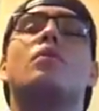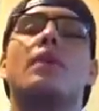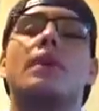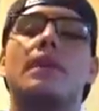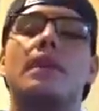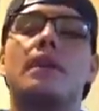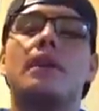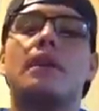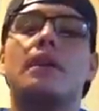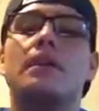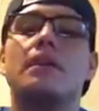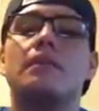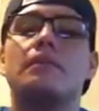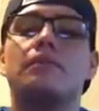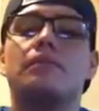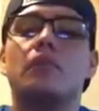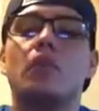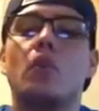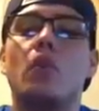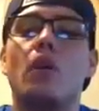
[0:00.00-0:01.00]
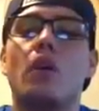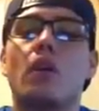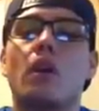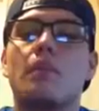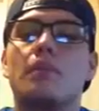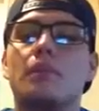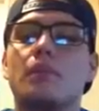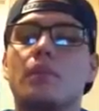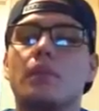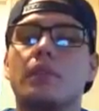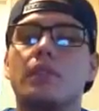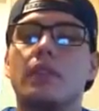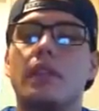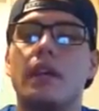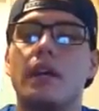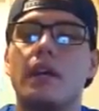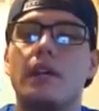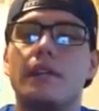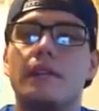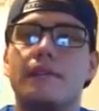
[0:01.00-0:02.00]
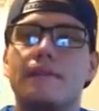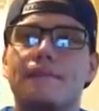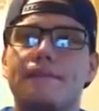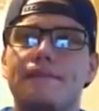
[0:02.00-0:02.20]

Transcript: way the quadcopter worked, it had